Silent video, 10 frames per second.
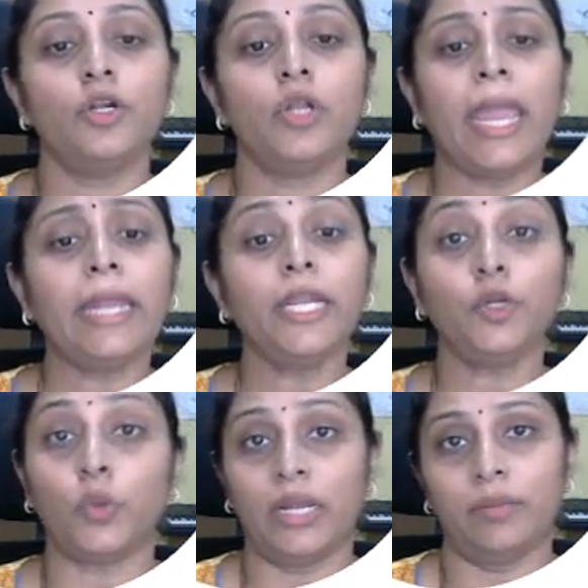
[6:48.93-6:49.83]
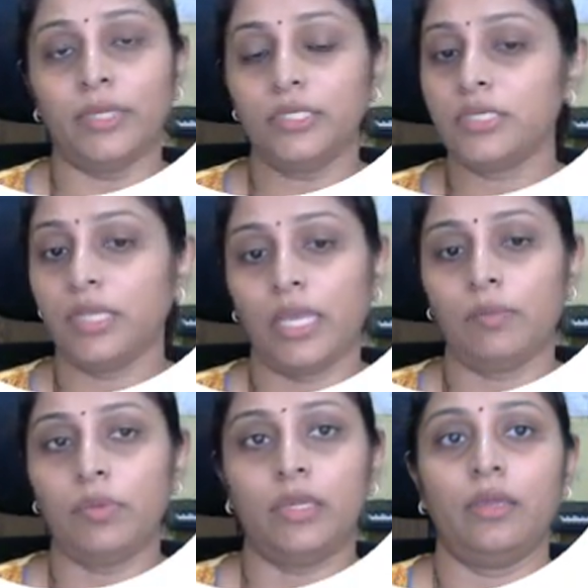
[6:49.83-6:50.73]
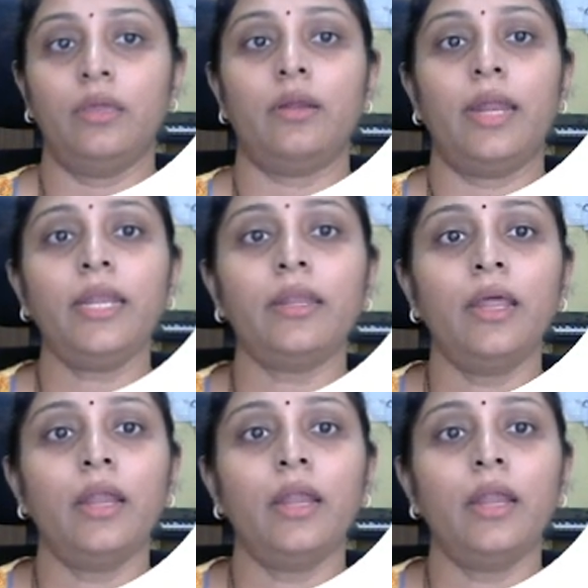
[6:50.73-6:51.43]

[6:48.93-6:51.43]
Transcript: any 2 elements A, B, right?